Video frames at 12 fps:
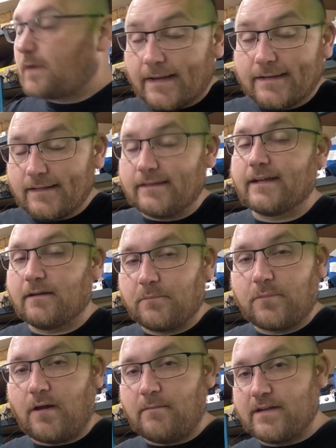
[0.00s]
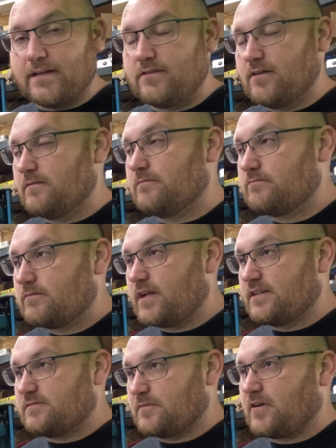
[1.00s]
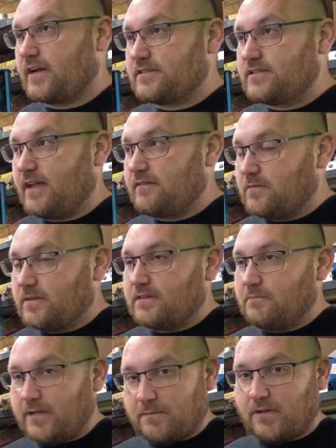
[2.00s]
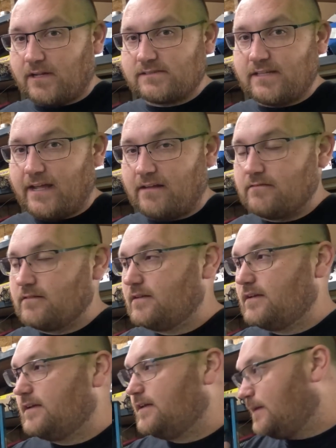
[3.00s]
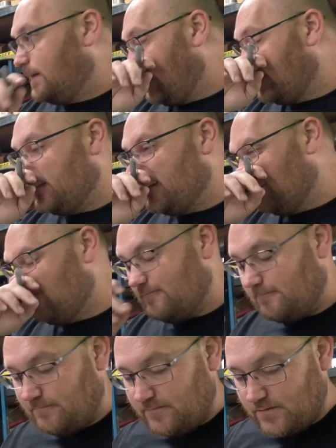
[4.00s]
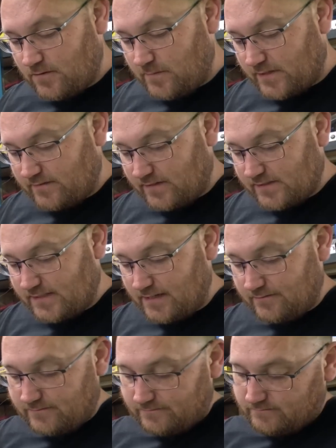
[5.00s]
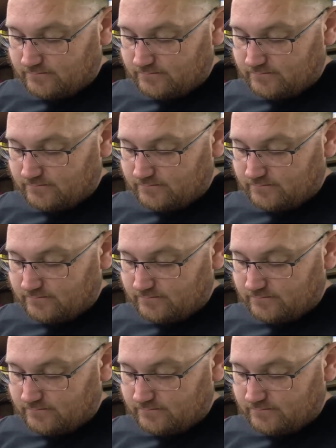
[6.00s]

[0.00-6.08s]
Ideally, I probably need to do a custom crankshaft with a big block snout and then do a bunch of other stuff.